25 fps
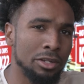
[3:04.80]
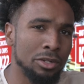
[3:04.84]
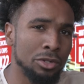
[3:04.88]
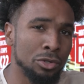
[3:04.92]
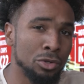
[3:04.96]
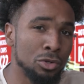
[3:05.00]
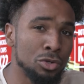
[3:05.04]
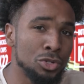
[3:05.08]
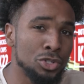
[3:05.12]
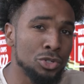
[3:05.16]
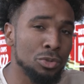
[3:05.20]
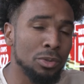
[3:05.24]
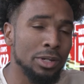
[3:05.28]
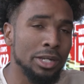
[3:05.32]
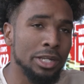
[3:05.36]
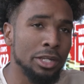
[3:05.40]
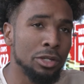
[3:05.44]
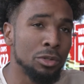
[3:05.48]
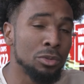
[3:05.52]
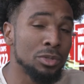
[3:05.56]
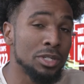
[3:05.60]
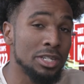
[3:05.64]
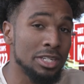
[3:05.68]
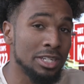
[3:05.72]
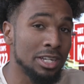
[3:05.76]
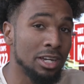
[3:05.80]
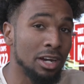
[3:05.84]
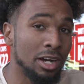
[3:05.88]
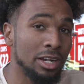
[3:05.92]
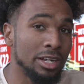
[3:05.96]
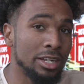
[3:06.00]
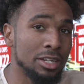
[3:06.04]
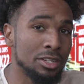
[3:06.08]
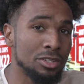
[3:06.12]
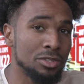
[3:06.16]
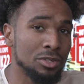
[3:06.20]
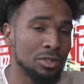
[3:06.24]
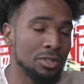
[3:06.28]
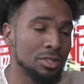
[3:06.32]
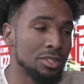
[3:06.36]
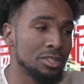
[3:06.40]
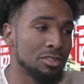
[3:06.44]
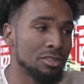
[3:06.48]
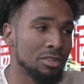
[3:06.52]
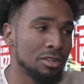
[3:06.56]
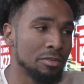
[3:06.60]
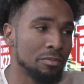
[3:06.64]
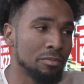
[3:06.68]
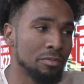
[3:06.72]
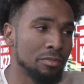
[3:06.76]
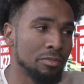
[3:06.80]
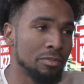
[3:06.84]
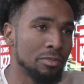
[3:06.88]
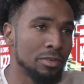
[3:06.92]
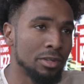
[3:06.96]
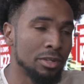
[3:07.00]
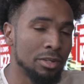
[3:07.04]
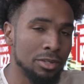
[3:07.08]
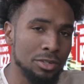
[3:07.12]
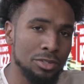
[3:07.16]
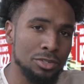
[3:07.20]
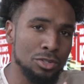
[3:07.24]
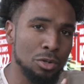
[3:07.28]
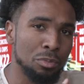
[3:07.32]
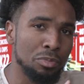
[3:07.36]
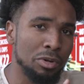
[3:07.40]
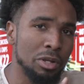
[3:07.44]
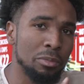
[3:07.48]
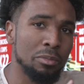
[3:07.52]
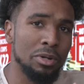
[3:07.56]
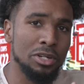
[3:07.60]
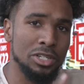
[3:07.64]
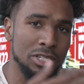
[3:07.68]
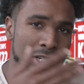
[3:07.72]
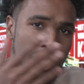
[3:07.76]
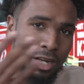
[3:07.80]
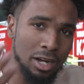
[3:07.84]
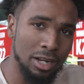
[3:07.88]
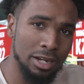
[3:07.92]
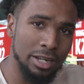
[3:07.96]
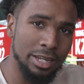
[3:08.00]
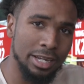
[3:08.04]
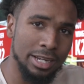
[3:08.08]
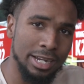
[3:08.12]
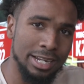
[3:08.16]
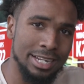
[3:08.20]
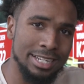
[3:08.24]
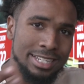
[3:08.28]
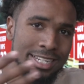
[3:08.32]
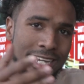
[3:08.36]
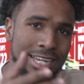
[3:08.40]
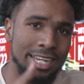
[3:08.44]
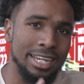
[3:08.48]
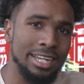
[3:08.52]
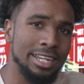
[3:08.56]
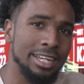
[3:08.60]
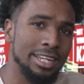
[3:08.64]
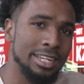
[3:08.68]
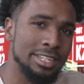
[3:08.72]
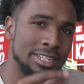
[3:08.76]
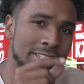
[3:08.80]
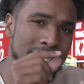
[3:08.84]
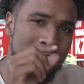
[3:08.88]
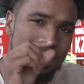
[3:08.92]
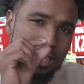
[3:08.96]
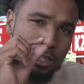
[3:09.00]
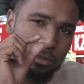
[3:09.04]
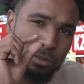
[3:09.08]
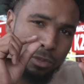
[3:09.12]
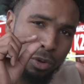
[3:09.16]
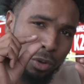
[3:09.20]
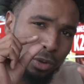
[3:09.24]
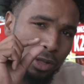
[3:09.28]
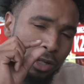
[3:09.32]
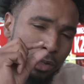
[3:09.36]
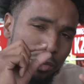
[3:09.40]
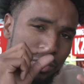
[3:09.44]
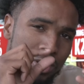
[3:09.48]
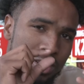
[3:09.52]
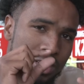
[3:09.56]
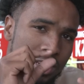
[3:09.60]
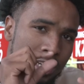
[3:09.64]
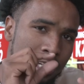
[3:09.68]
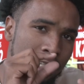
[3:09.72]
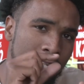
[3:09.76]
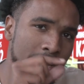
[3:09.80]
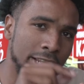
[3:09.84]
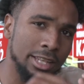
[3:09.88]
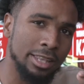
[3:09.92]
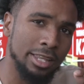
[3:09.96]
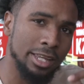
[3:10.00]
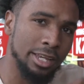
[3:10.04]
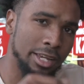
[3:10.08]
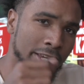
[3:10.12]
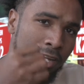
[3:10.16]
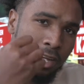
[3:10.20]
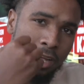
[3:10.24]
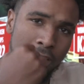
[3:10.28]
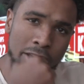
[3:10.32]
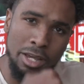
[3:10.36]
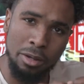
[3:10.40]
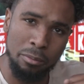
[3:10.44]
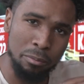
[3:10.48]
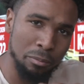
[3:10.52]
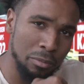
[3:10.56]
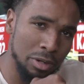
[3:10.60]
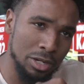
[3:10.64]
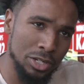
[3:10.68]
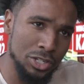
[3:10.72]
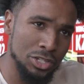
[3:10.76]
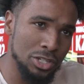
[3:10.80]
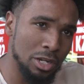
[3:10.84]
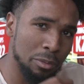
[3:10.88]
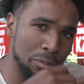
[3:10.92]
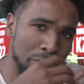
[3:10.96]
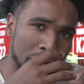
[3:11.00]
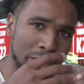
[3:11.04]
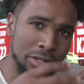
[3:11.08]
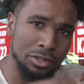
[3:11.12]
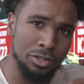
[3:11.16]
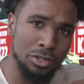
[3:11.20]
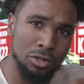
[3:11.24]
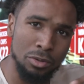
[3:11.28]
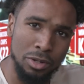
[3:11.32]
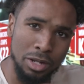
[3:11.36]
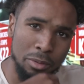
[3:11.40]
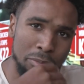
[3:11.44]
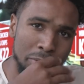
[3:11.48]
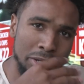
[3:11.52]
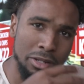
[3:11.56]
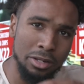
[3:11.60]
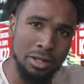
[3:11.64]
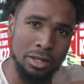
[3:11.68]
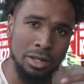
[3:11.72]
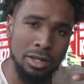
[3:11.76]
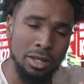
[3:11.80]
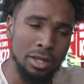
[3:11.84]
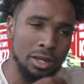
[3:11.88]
usually uses garlic sauce. So pretty much garlic and tahini is a small little seed that they mash up and, you know what I mean,